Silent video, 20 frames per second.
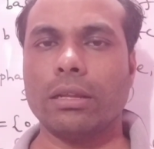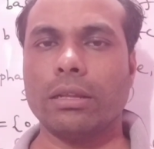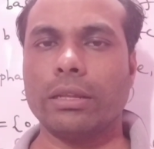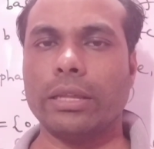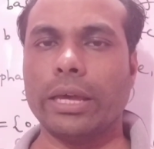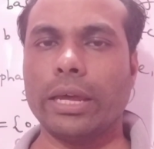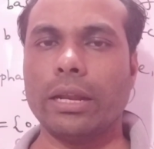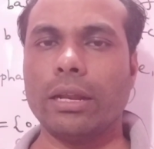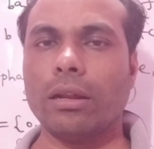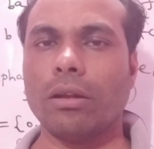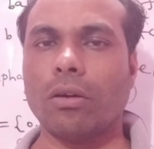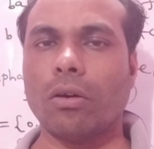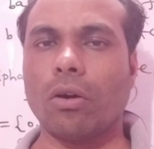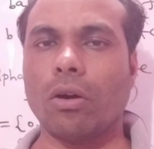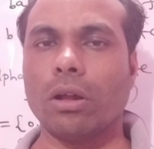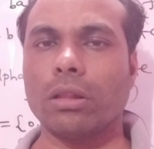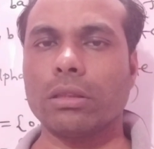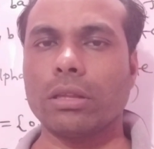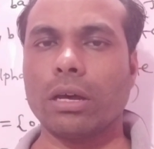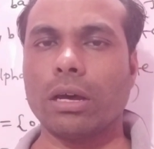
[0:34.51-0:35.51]
then
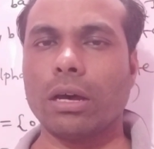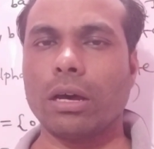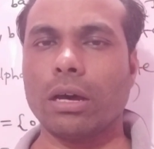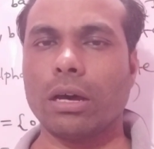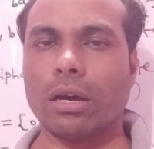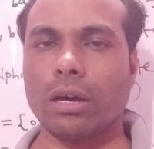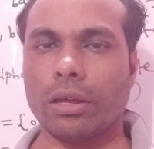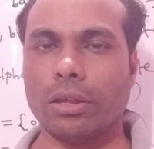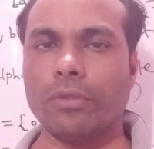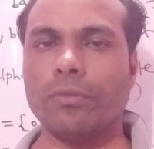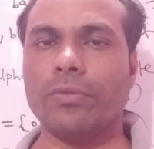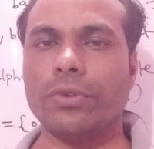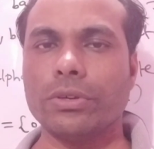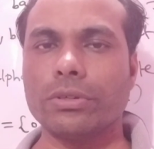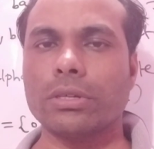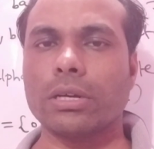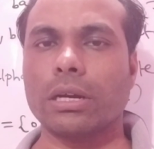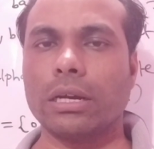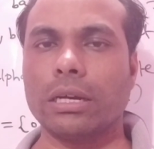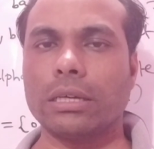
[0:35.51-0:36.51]
all the in
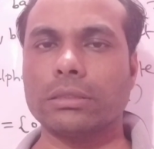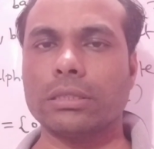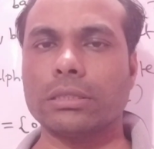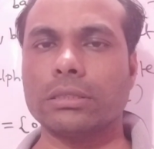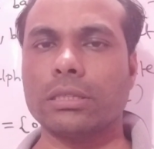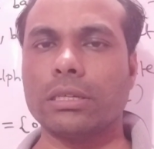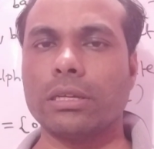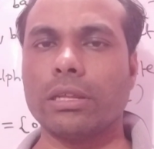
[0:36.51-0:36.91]
future classes